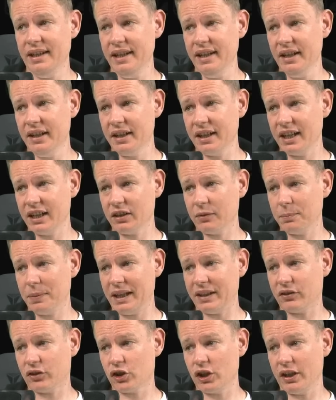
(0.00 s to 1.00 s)
Here against
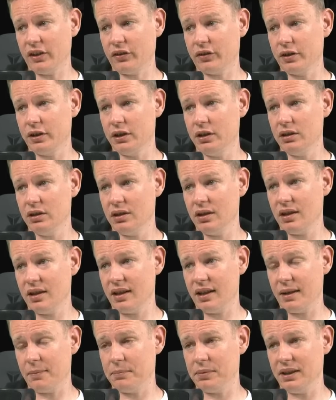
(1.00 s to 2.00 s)
Pets Chester,
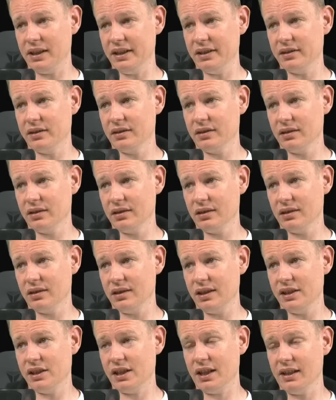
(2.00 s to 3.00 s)
I played
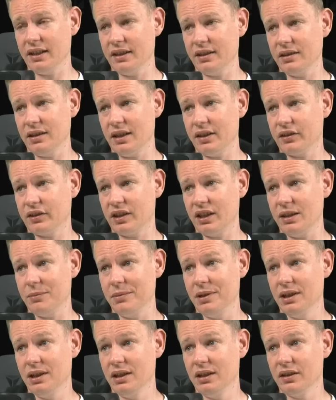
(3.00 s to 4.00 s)
the Italian last game.
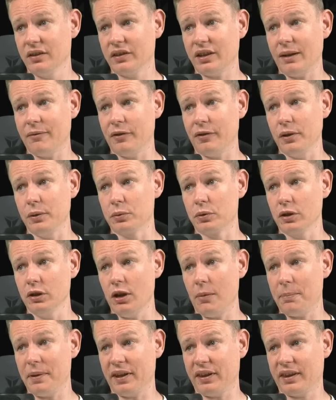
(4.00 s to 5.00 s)
It's time for the Rui
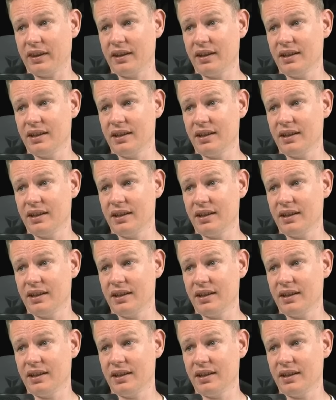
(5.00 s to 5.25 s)
Lopez.